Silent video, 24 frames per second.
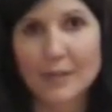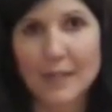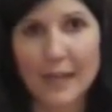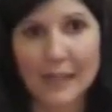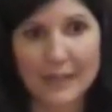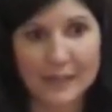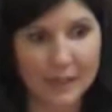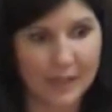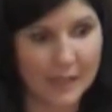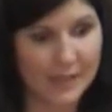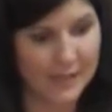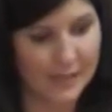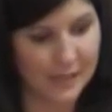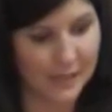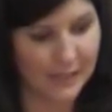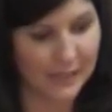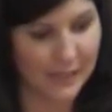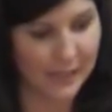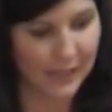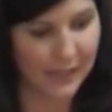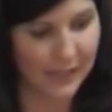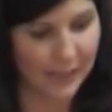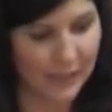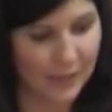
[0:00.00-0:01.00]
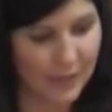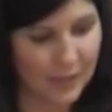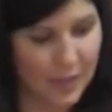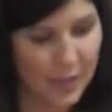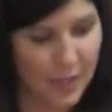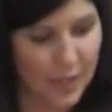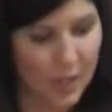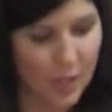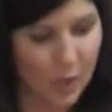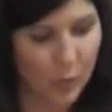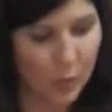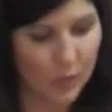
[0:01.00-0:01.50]
diagnostic data,
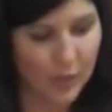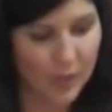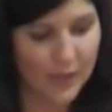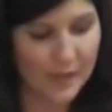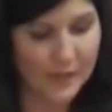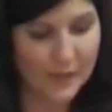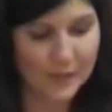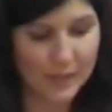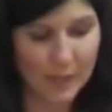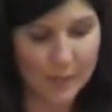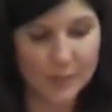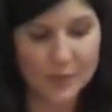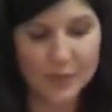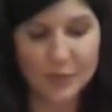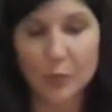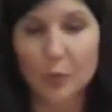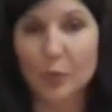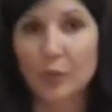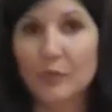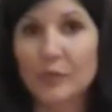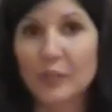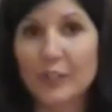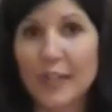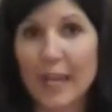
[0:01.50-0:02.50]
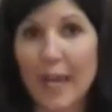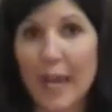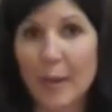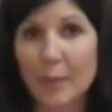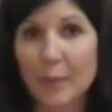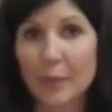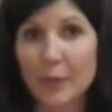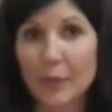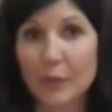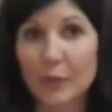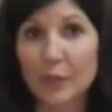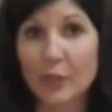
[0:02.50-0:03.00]
with a sub-score in
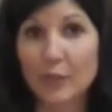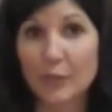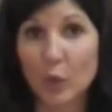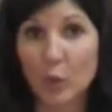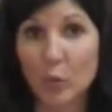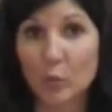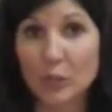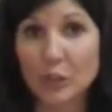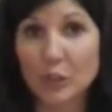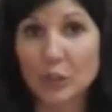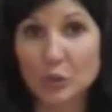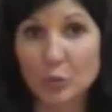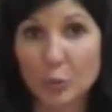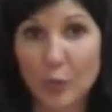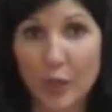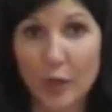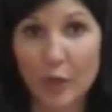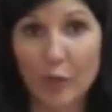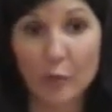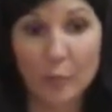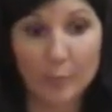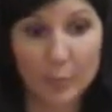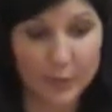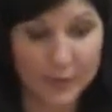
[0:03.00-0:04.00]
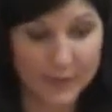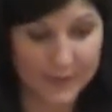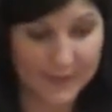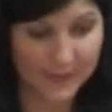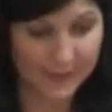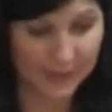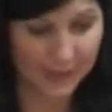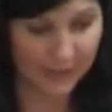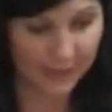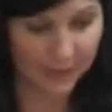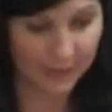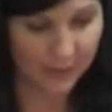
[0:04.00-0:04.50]
vocabulary of only
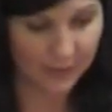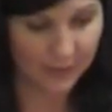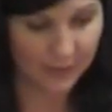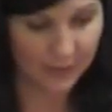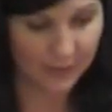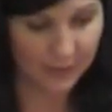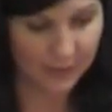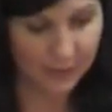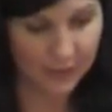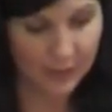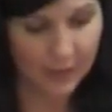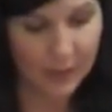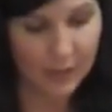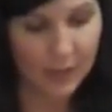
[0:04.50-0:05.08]
12%.